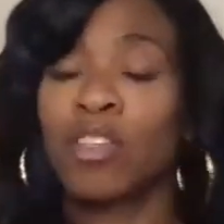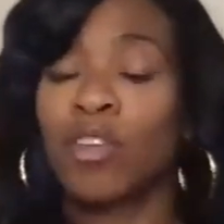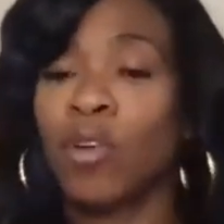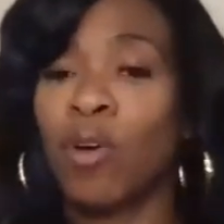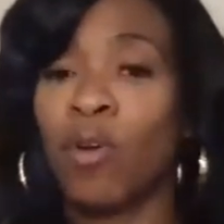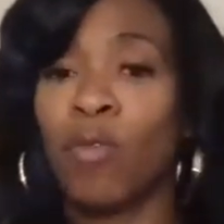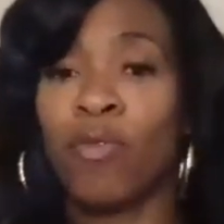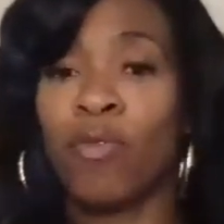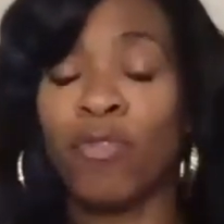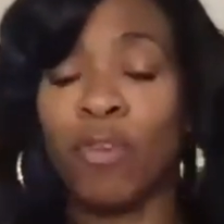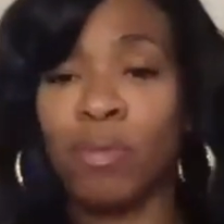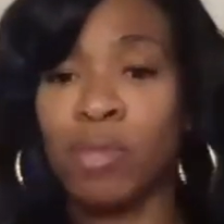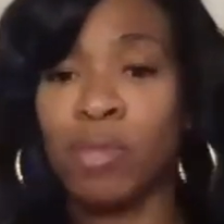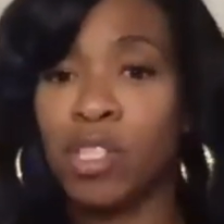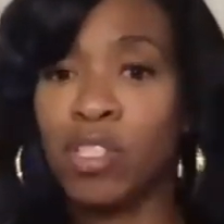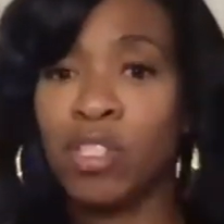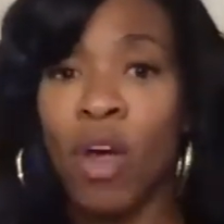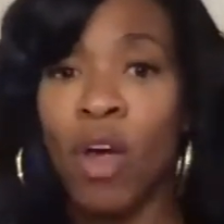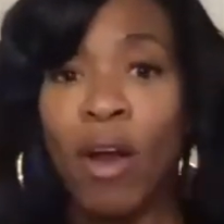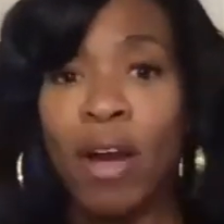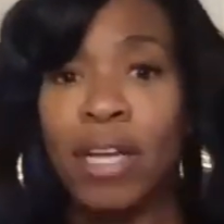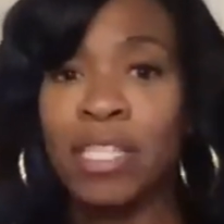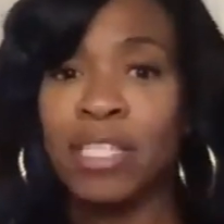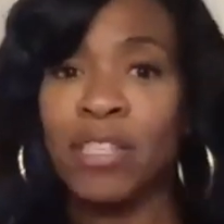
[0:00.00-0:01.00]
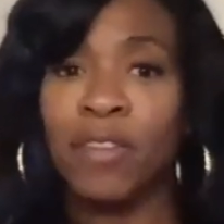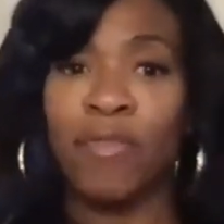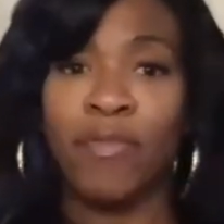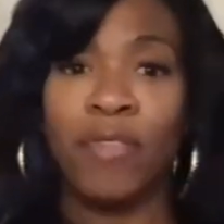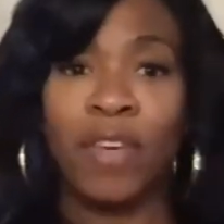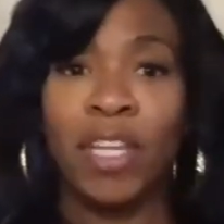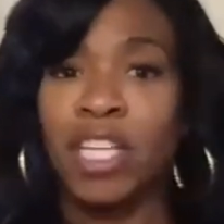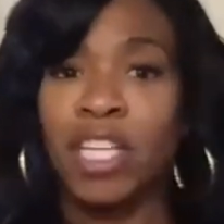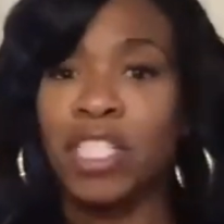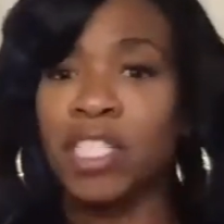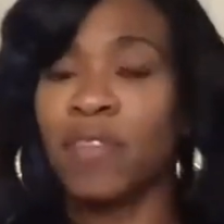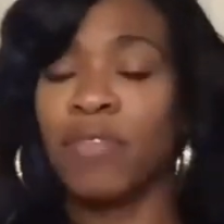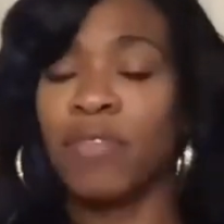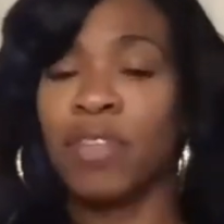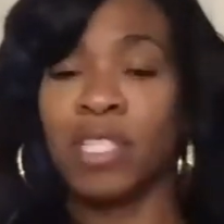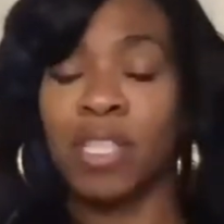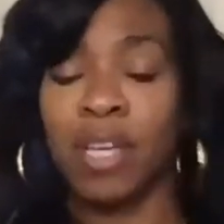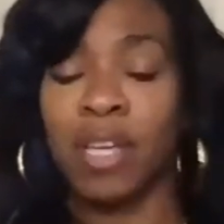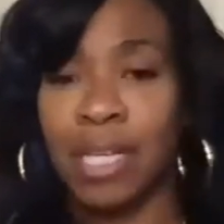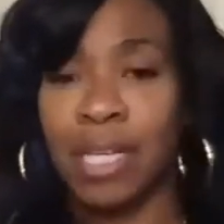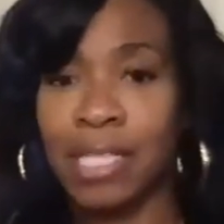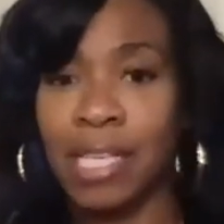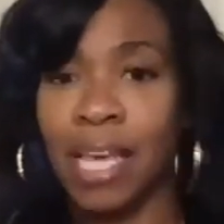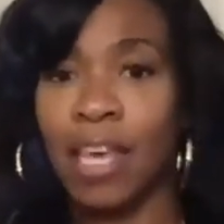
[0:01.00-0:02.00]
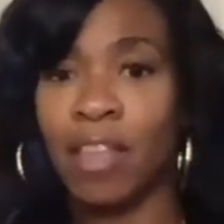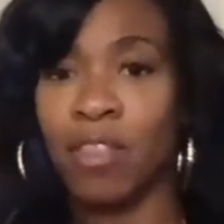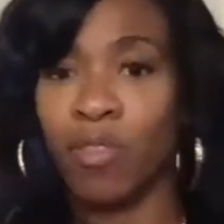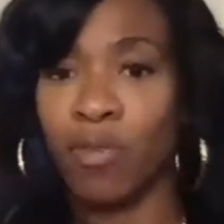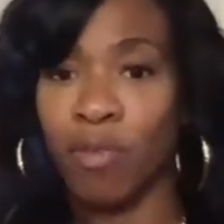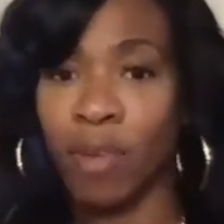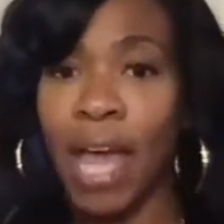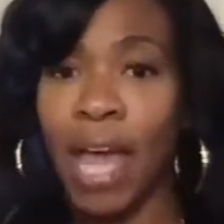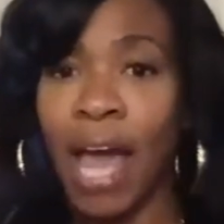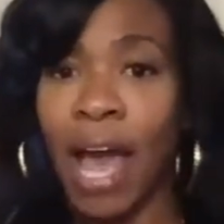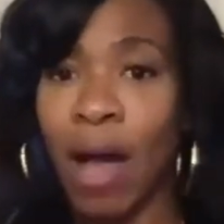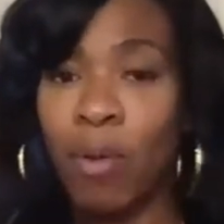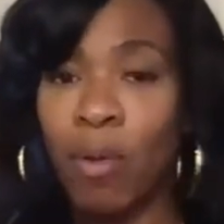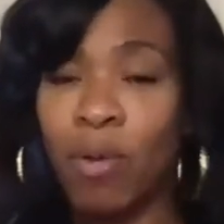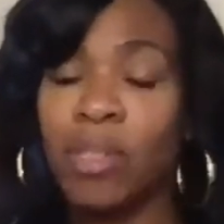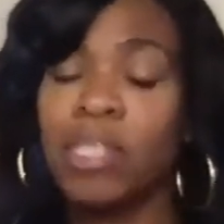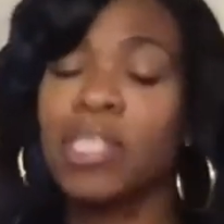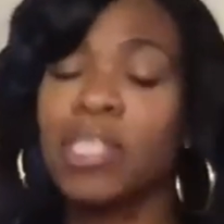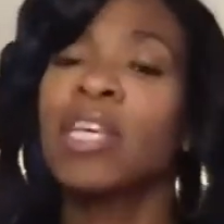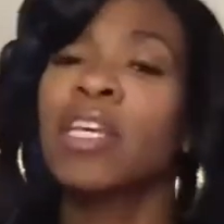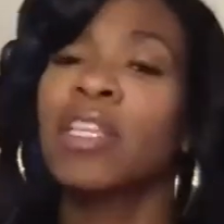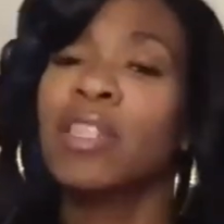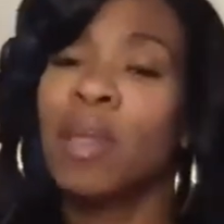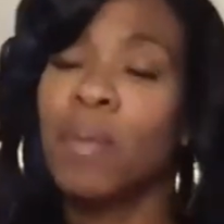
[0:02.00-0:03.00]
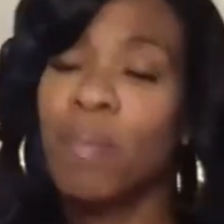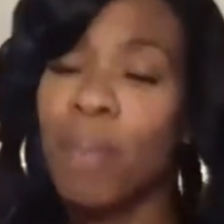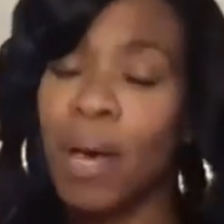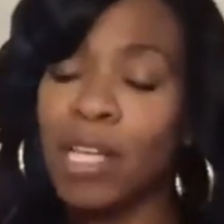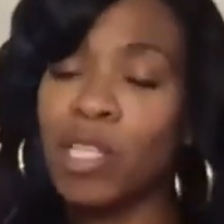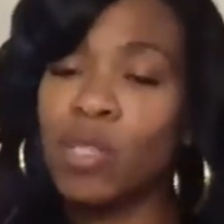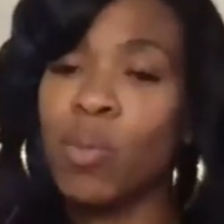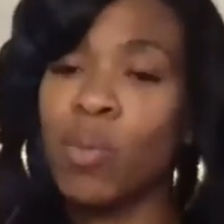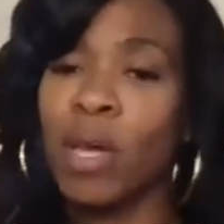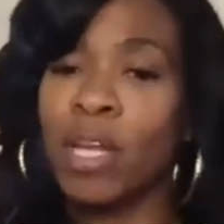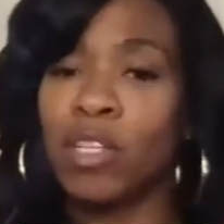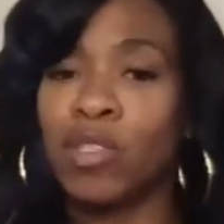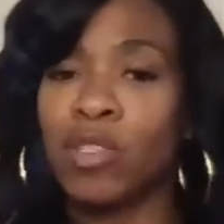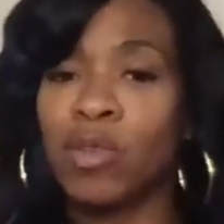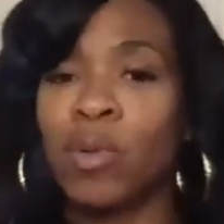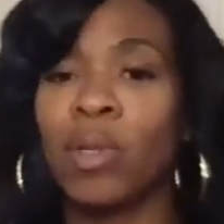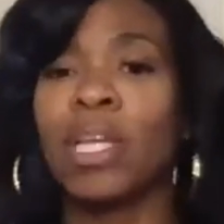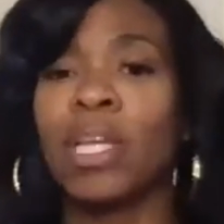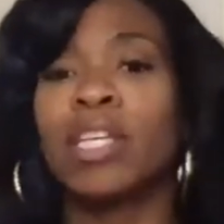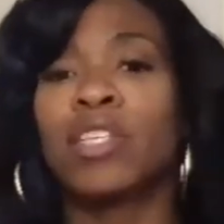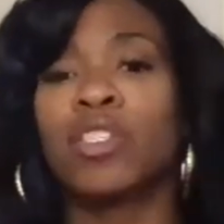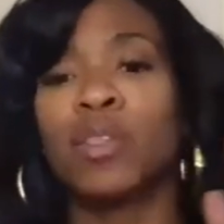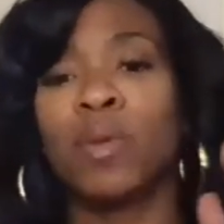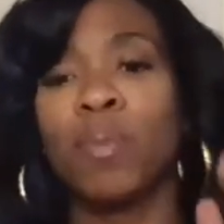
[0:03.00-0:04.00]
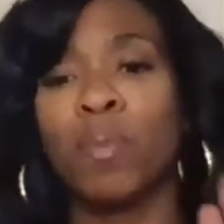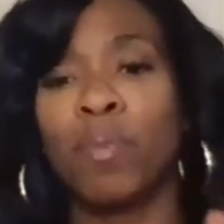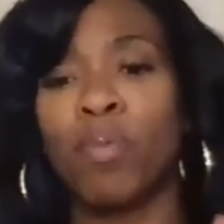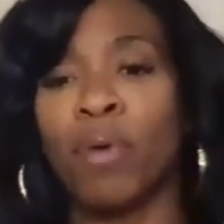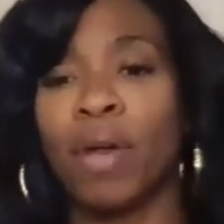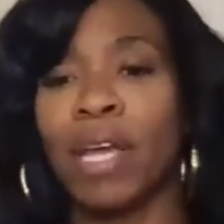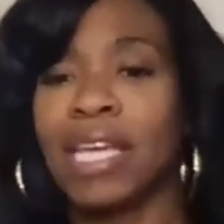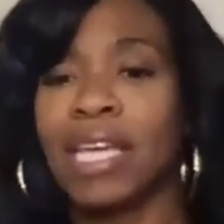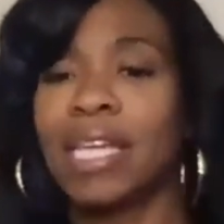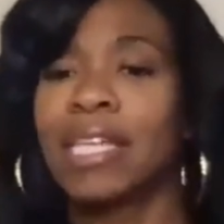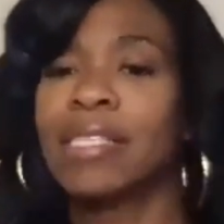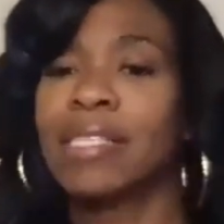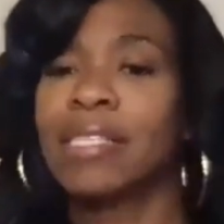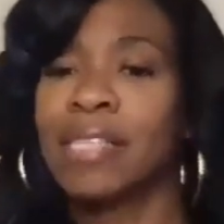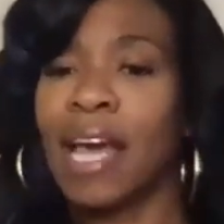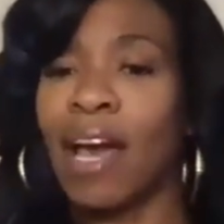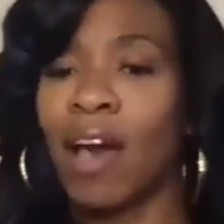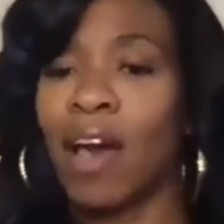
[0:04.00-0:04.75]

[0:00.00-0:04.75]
from start to finish, if it's going to take 3 hours, the best way to do it is to break it down.